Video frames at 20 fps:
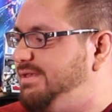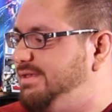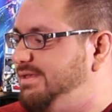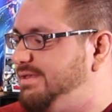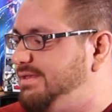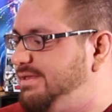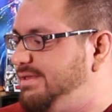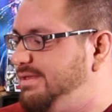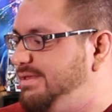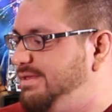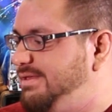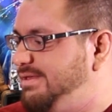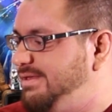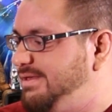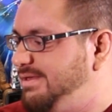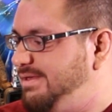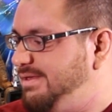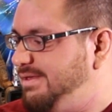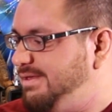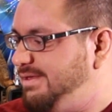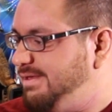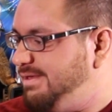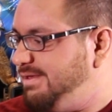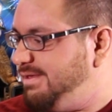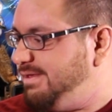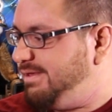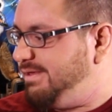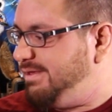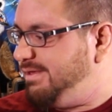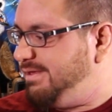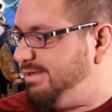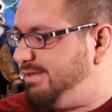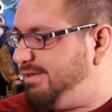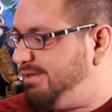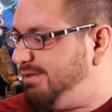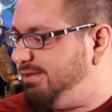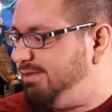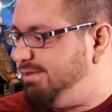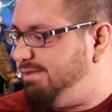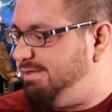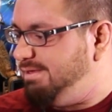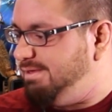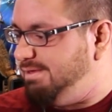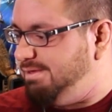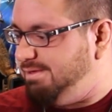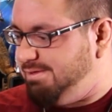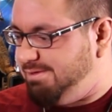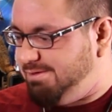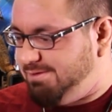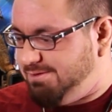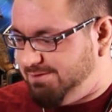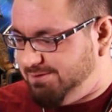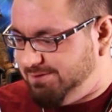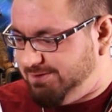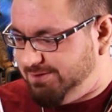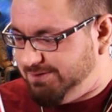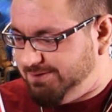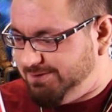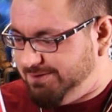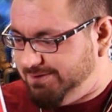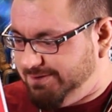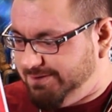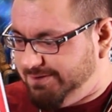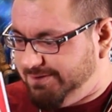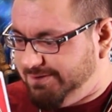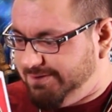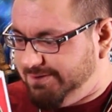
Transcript: (not speaking)